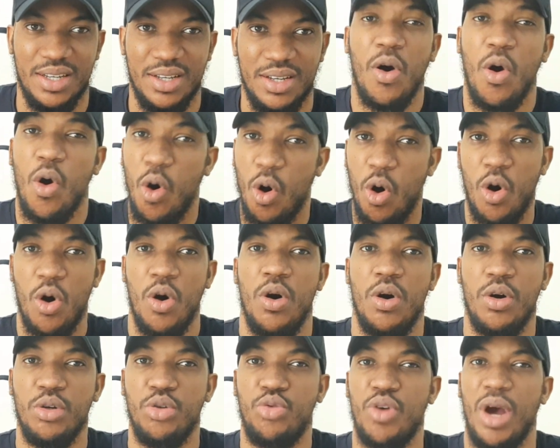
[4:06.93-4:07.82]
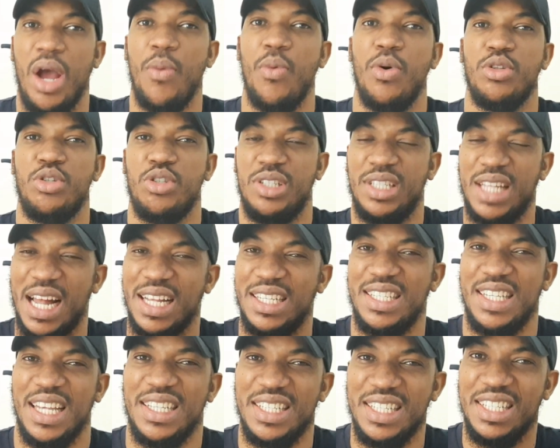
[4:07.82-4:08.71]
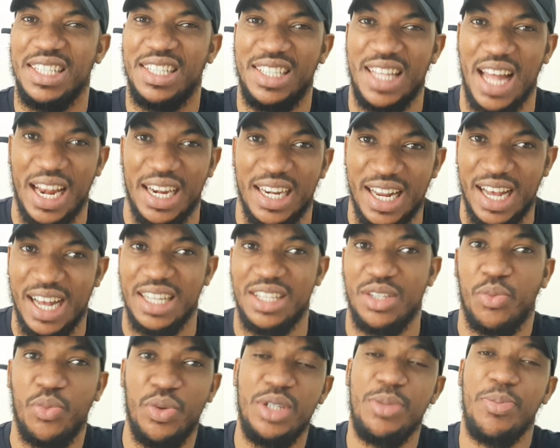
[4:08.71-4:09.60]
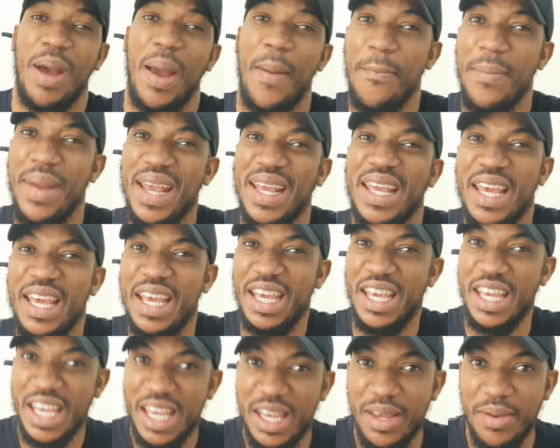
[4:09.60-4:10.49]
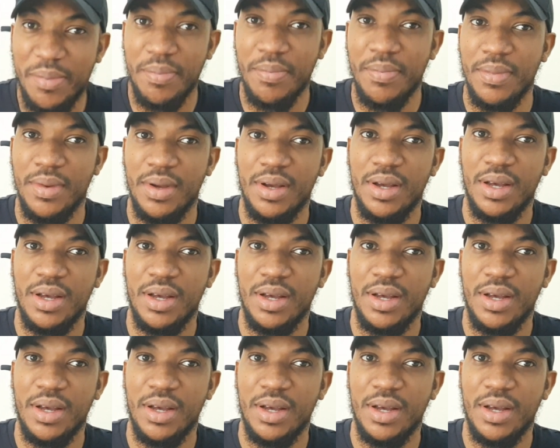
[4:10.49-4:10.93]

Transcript: Or do I want to start setting standards, which might make him